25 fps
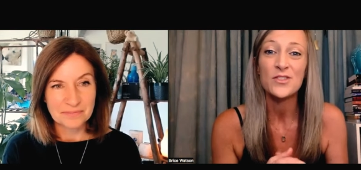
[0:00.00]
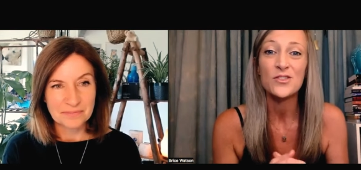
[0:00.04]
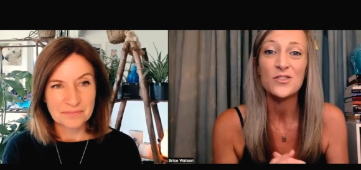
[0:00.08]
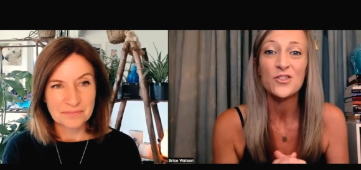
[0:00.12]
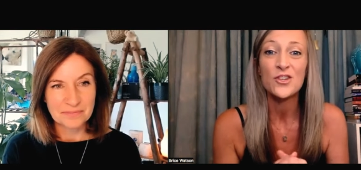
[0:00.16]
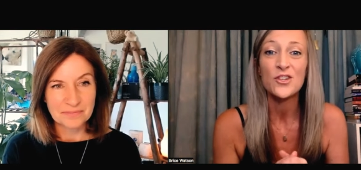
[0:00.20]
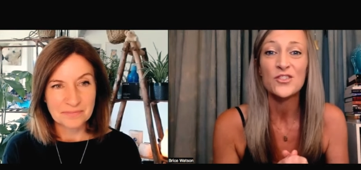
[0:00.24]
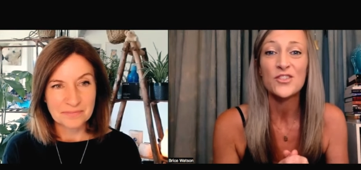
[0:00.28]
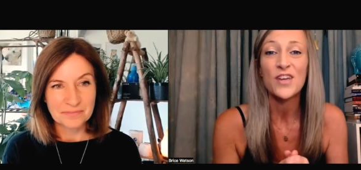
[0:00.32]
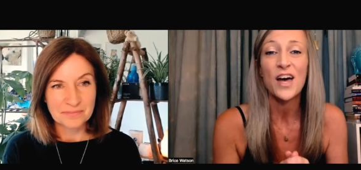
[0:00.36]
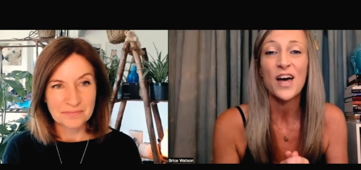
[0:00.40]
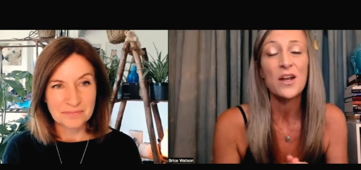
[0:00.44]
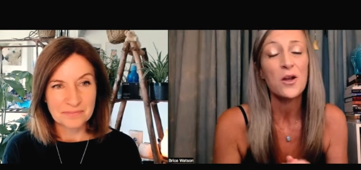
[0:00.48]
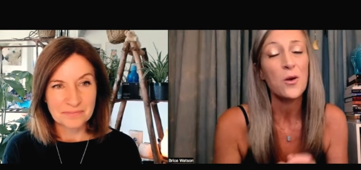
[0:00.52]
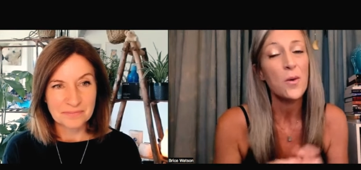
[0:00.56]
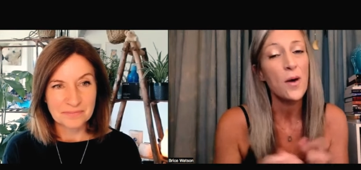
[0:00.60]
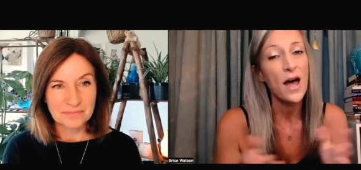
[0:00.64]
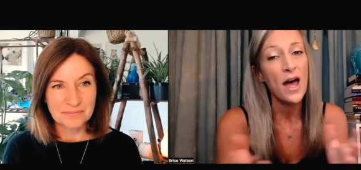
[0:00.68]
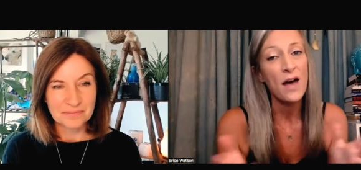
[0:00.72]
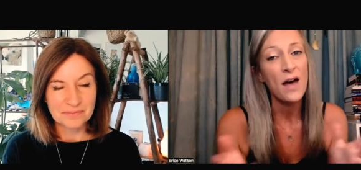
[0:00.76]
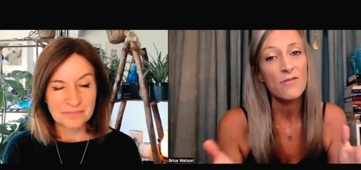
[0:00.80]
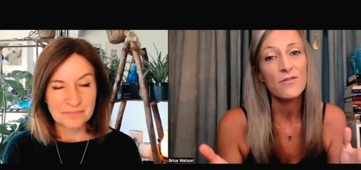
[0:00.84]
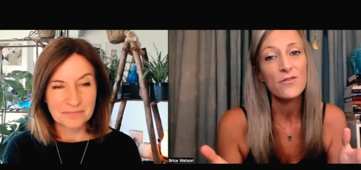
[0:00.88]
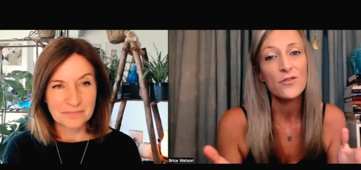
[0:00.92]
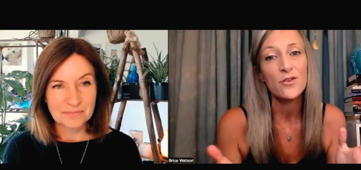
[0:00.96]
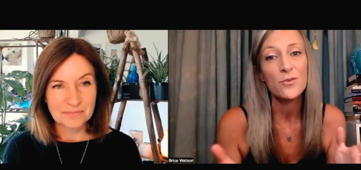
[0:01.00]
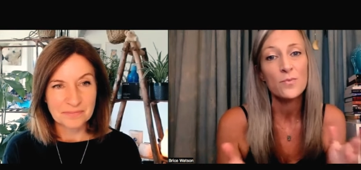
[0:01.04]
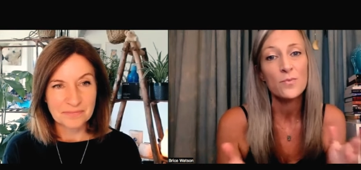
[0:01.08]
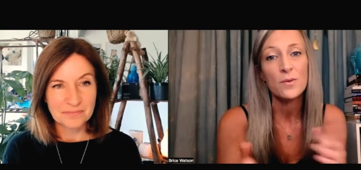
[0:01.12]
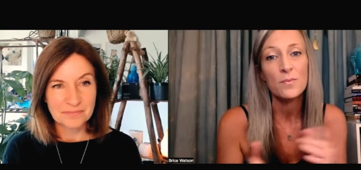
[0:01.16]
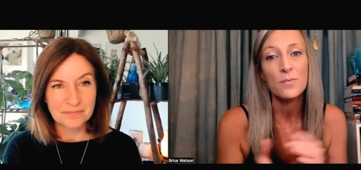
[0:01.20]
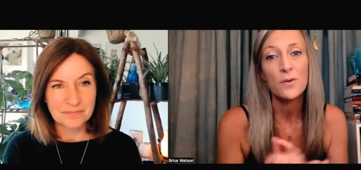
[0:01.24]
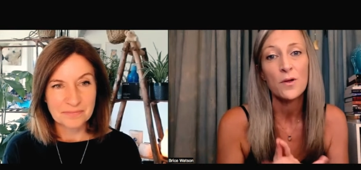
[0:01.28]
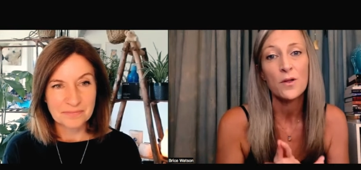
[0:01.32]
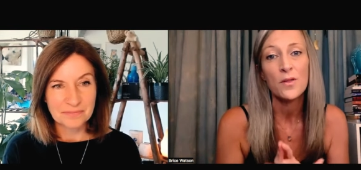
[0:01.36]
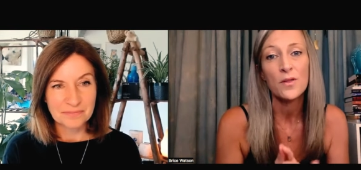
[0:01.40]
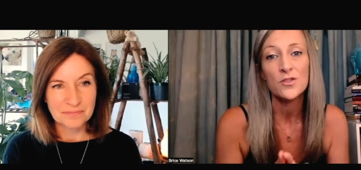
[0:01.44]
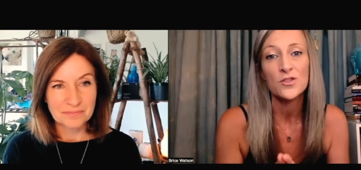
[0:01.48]
Speaker 1: And just I know I have a few
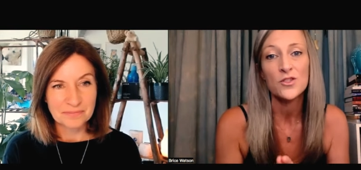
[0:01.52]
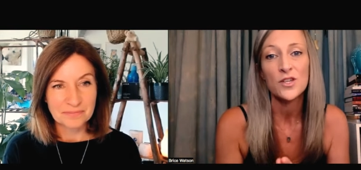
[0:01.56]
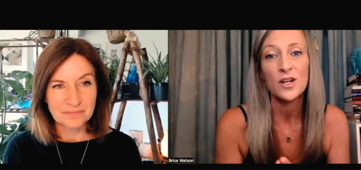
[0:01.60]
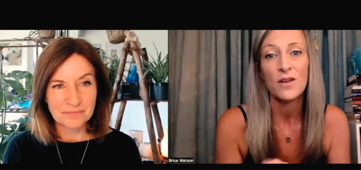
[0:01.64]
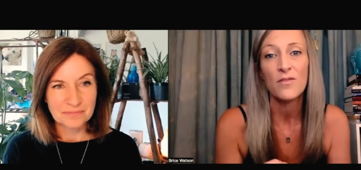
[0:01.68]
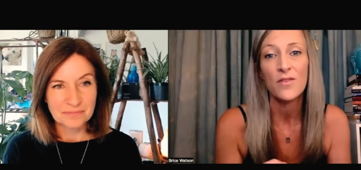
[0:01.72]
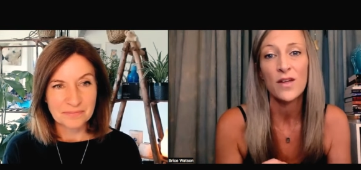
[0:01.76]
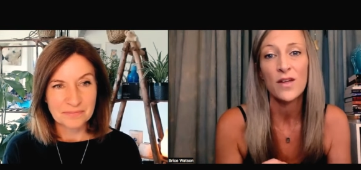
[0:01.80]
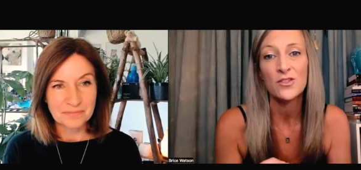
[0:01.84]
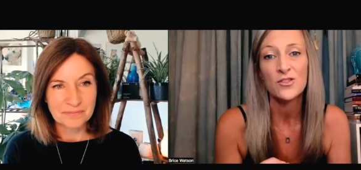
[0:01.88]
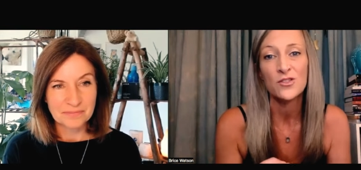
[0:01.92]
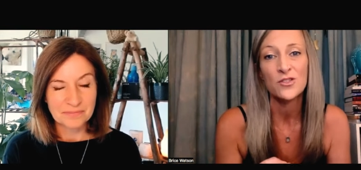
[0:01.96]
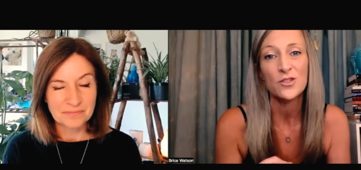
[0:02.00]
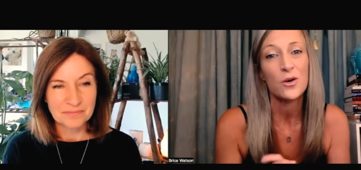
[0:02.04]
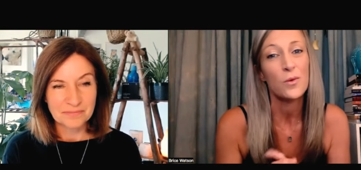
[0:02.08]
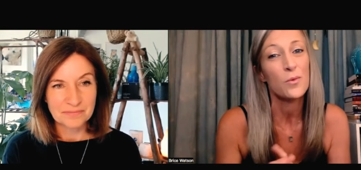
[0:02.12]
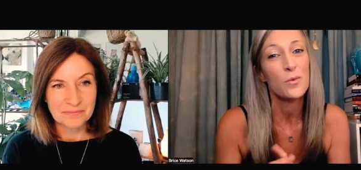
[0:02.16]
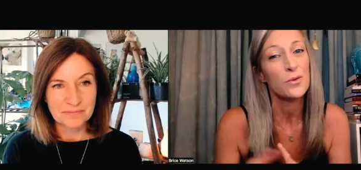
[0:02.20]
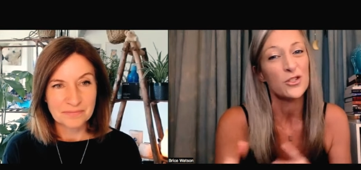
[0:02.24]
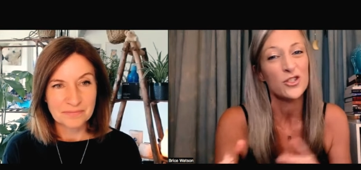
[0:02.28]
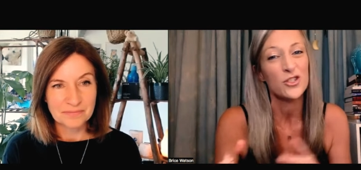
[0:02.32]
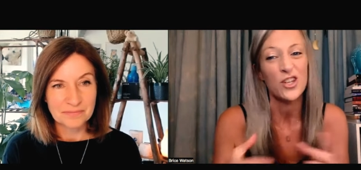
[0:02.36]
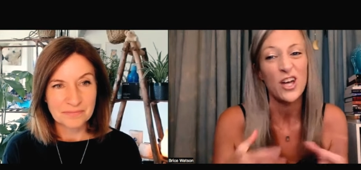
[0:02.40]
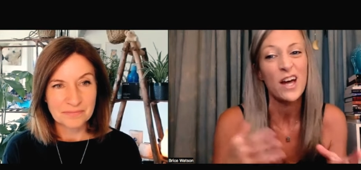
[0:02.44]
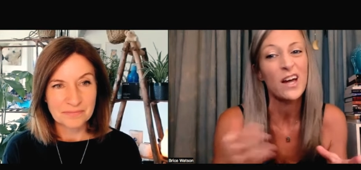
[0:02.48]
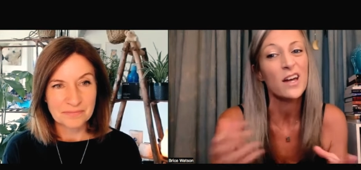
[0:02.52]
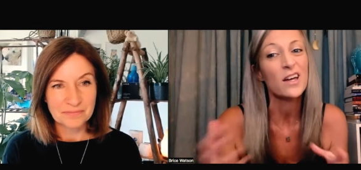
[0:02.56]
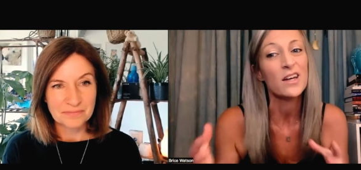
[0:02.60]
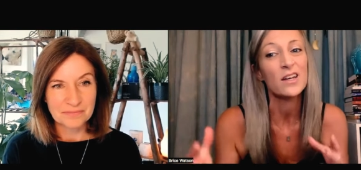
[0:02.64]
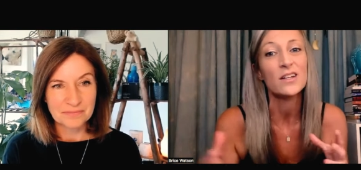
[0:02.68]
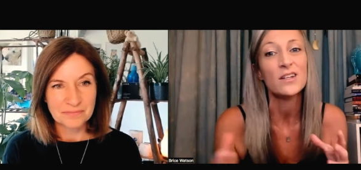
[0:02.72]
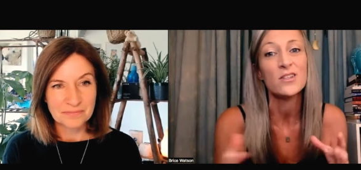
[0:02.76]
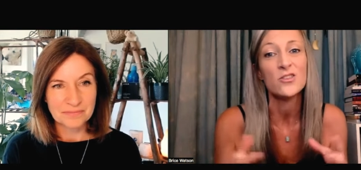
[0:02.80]
people on this channel that just go will check